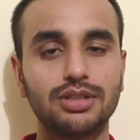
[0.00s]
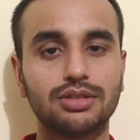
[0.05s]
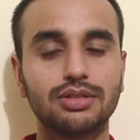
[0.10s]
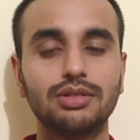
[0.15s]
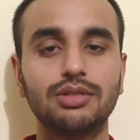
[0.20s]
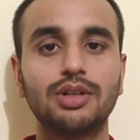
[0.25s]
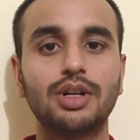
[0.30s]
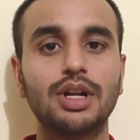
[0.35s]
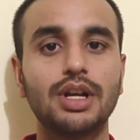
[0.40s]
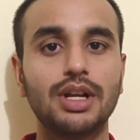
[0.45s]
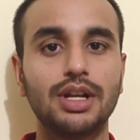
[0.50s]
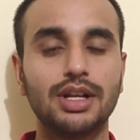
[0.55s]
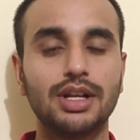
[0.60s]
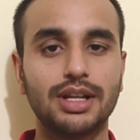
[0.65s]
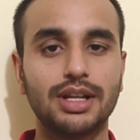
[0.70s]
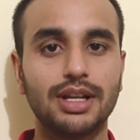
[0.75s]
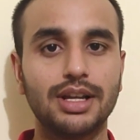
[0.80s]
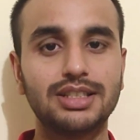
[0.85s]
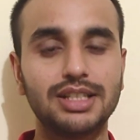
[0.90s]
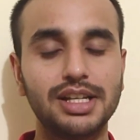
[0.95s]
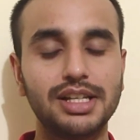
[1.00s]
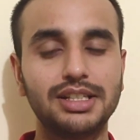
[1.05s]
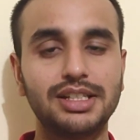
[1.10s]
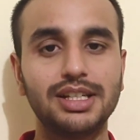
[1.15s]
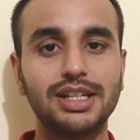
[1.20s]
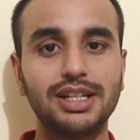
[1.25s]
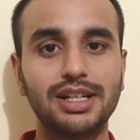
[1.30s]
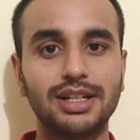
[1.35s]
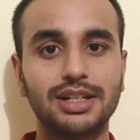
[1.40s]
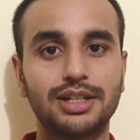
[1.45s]
So it's
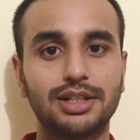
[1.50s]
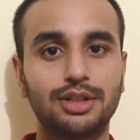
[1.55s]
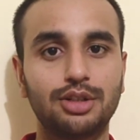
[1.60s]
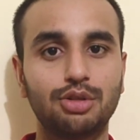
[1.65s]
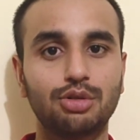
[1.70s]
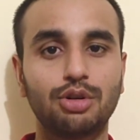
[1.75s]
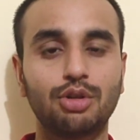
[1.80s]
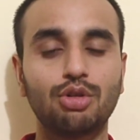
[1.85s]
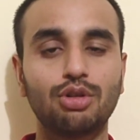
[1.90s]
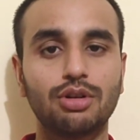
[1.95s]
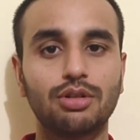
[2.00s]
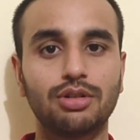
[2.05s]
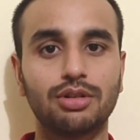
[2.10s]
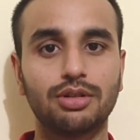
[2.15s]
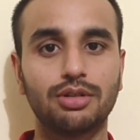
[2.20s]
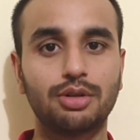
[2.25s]
easier to